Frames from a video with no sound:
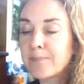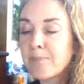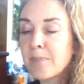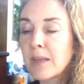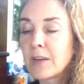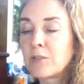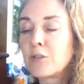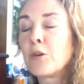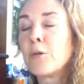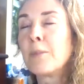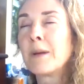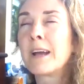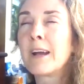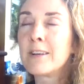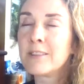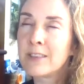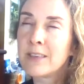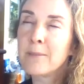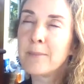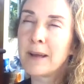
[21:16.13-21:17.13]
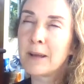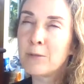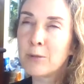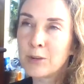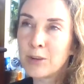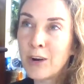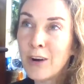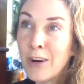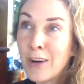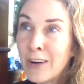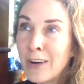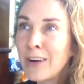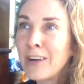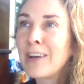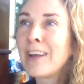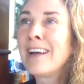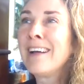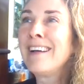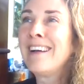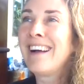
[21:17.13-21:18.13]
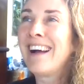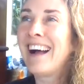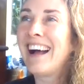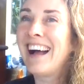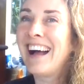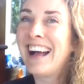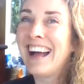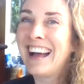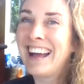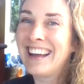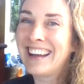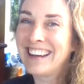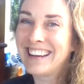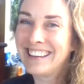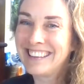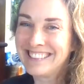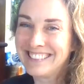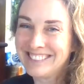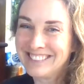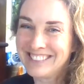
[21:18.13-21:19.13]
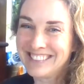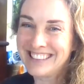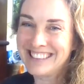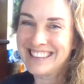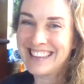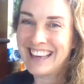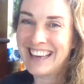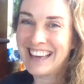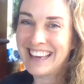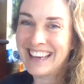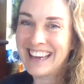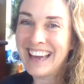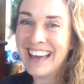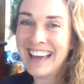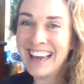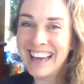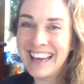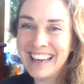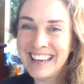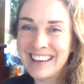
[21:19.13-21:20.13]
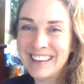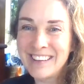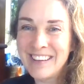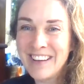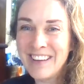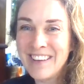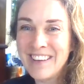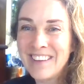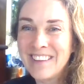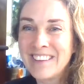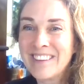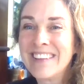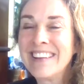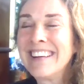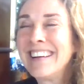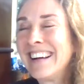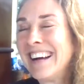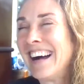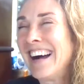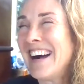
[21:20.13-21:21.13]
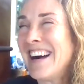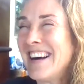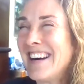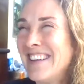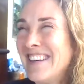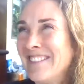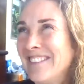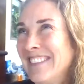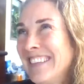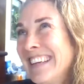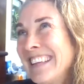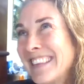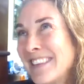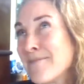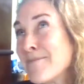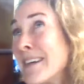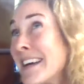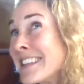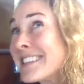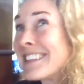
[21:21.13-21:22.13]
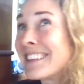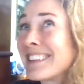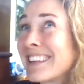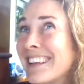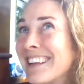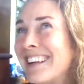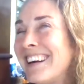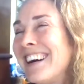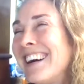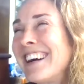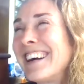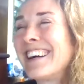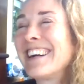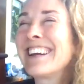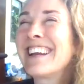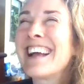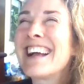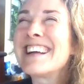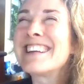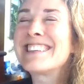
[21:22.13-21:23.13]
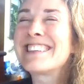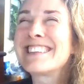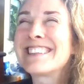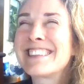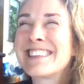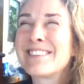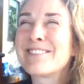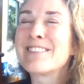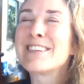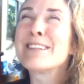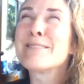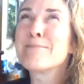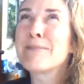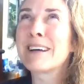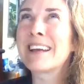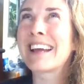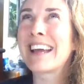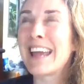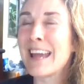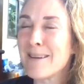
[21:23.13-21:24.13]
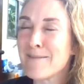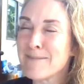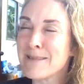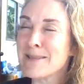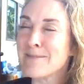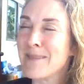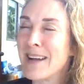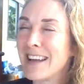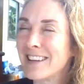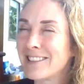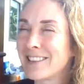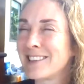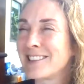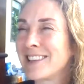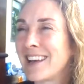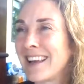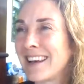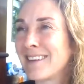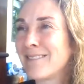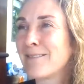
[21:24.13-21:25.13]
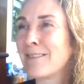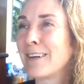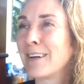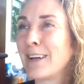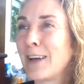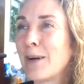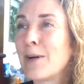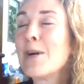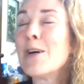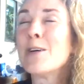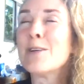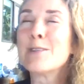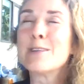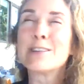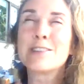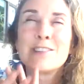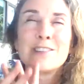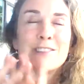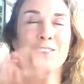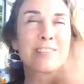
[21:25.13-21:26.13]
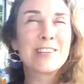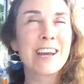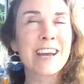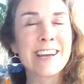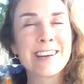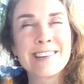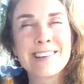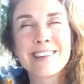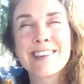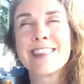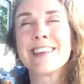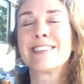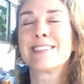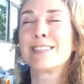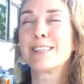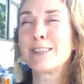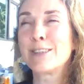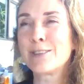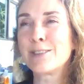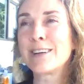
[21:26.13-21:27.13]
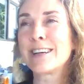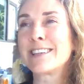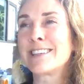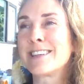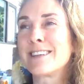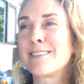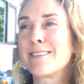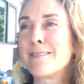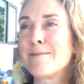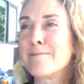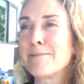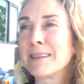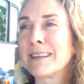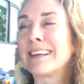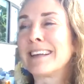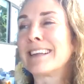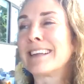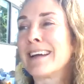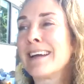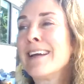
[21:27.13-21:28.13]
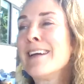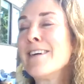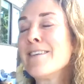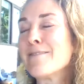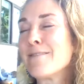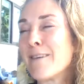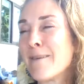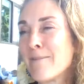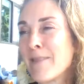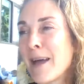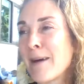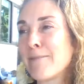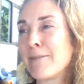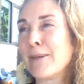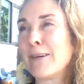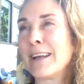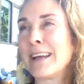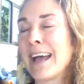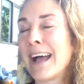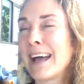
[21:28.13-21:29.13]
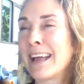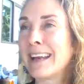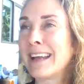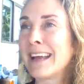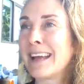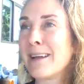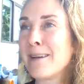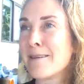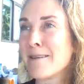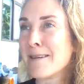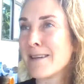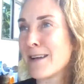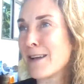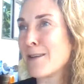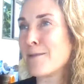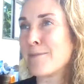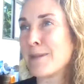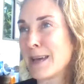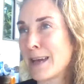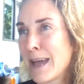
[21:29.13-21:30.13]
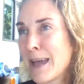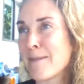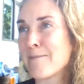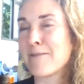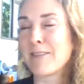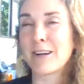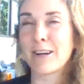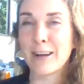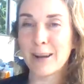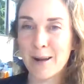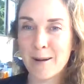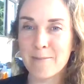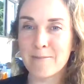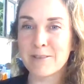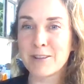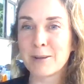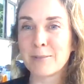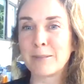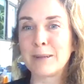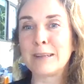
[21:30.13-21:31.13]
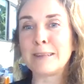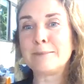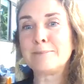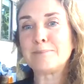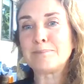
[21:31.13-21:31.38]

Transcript: So because the bed was hard, I was like, hey, the bed's a little hard. And she said, we'll put a camping mattress on it for you, which changed the situation completely. From that point on, it became very comfortable.